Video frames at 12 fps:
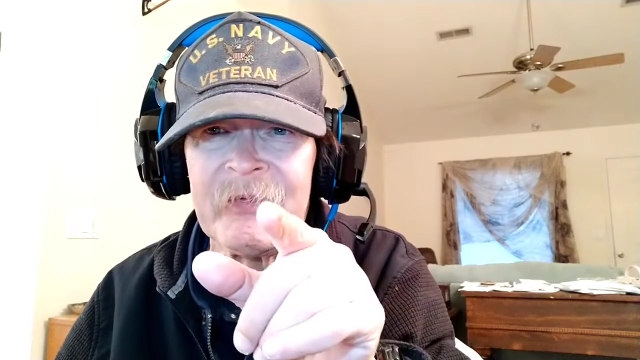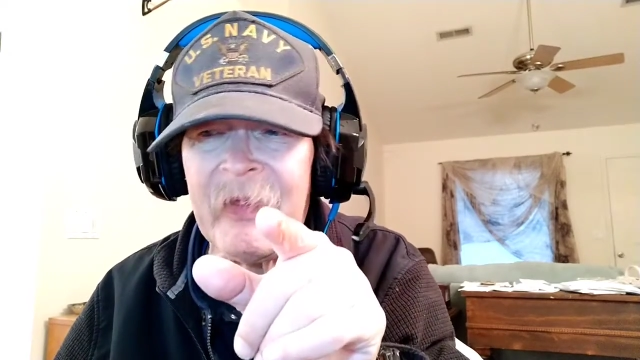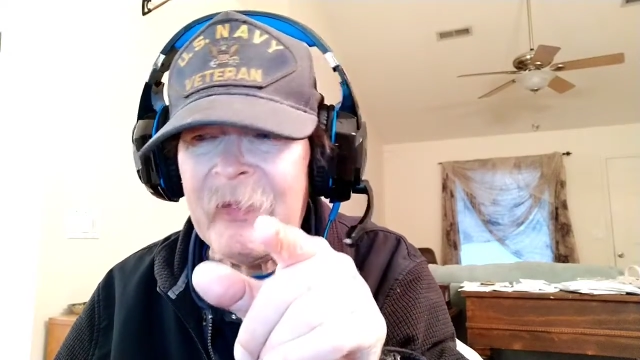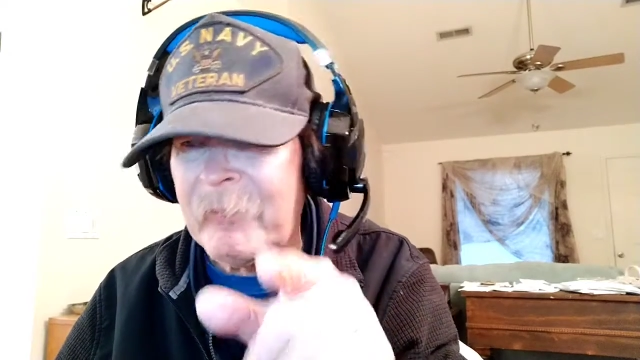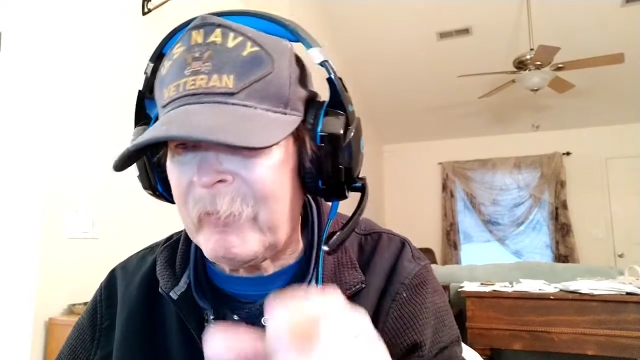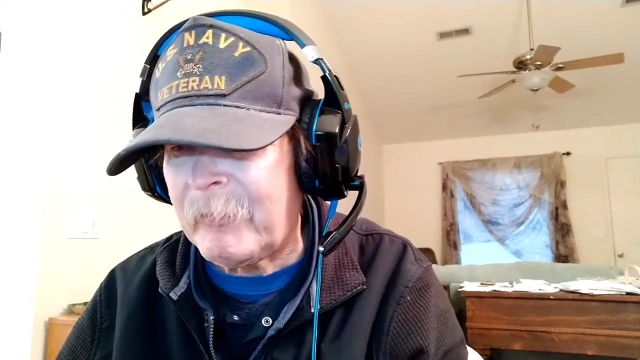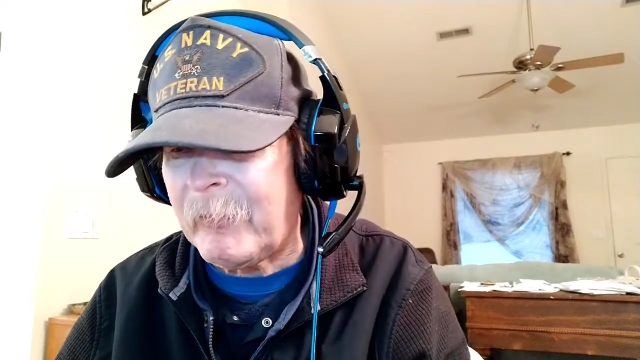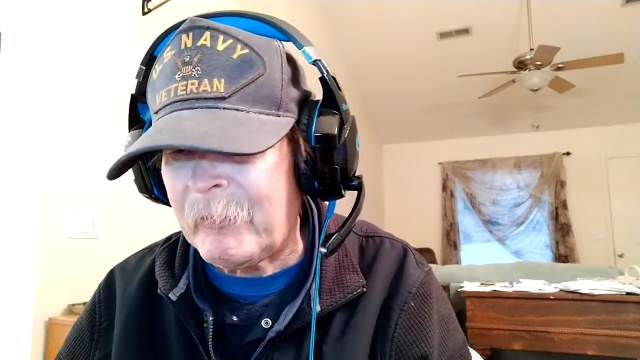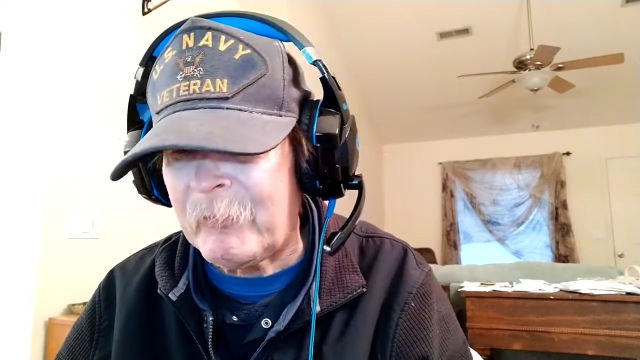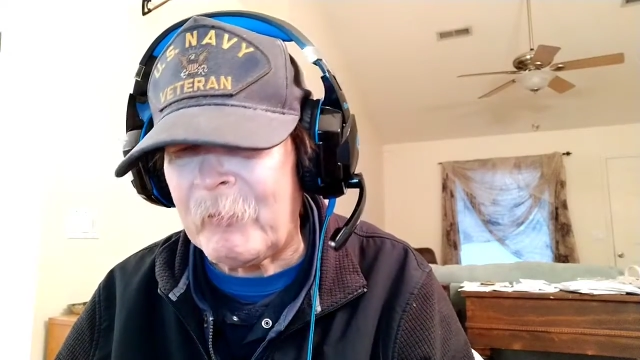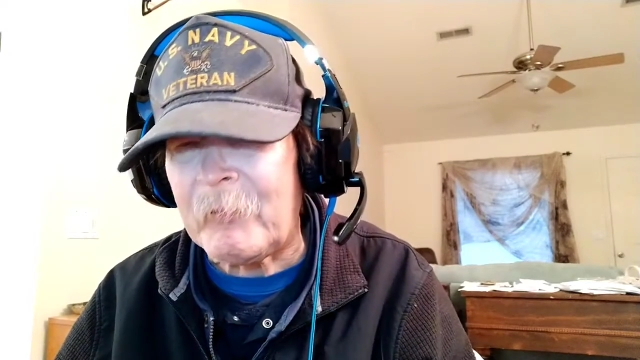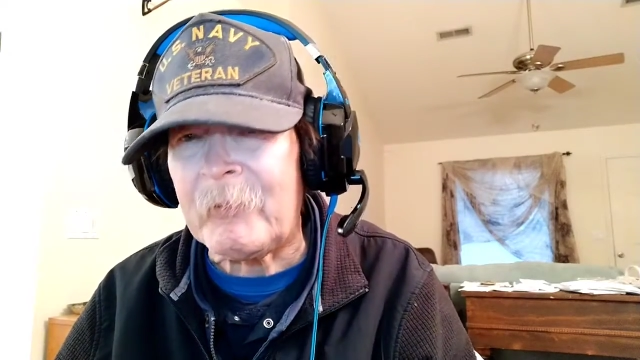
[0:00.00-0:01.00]
you is gaming
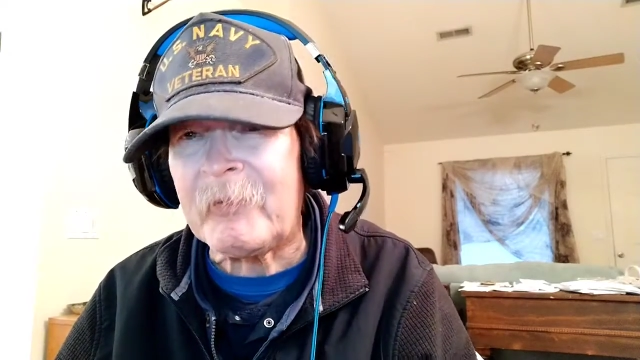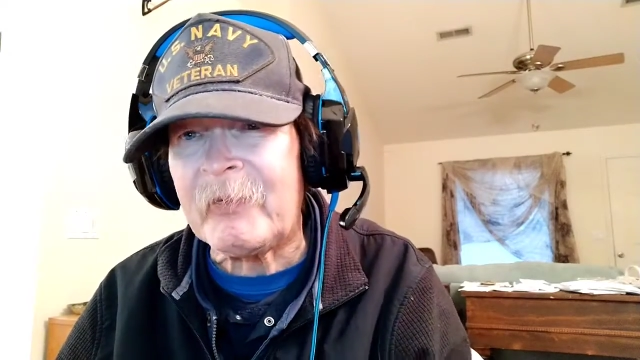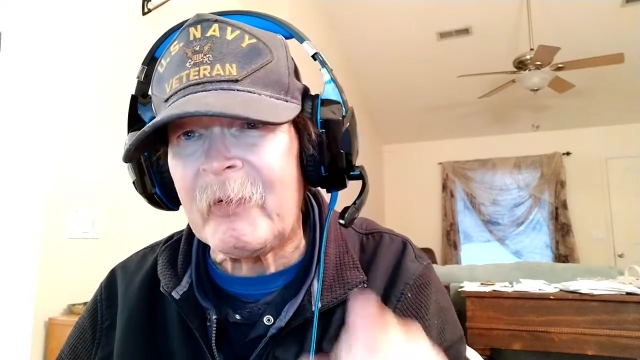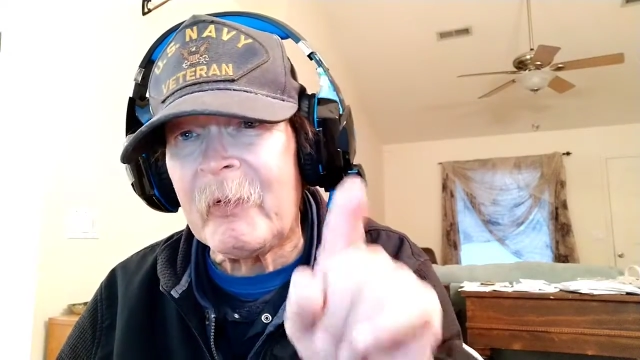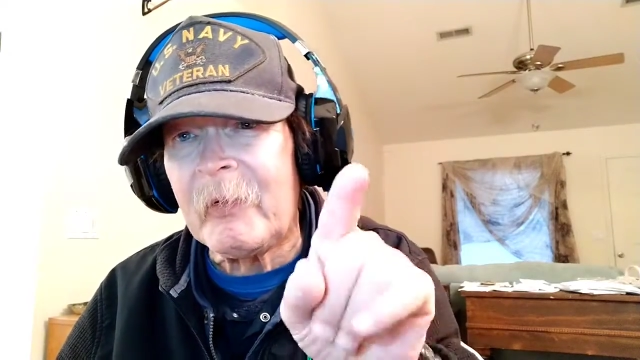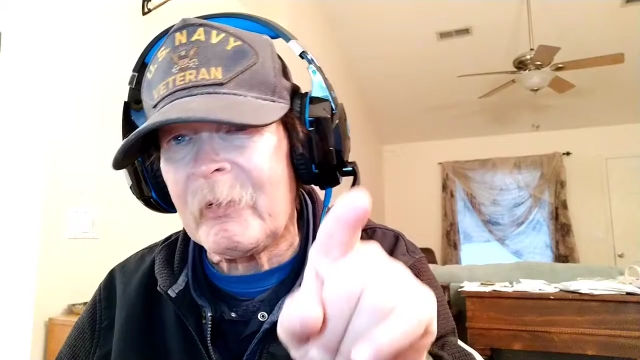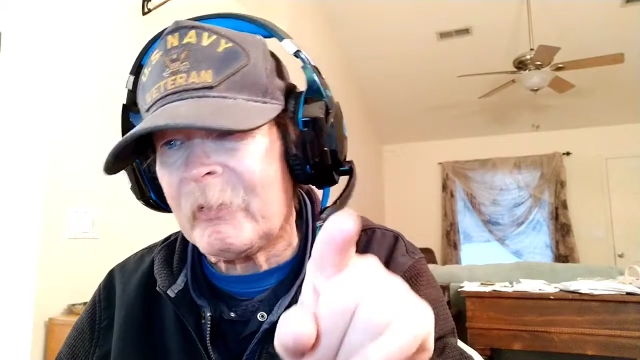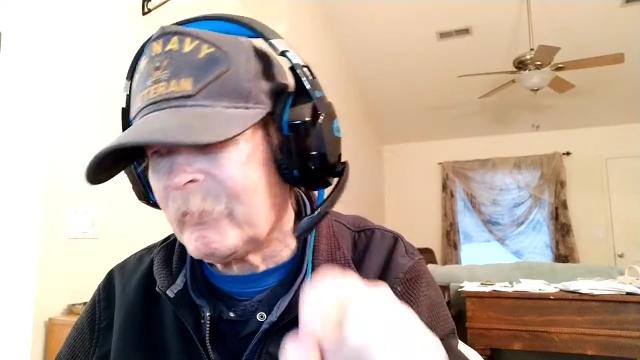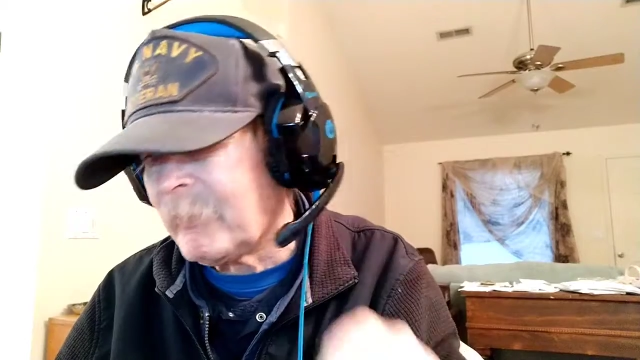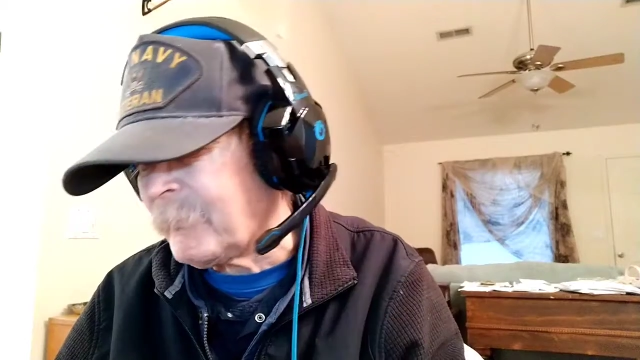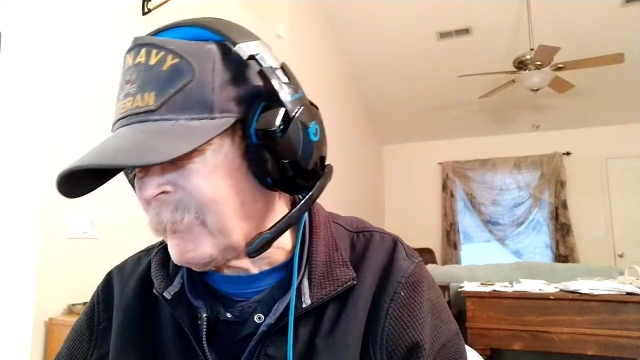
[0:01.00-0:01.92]
performance on the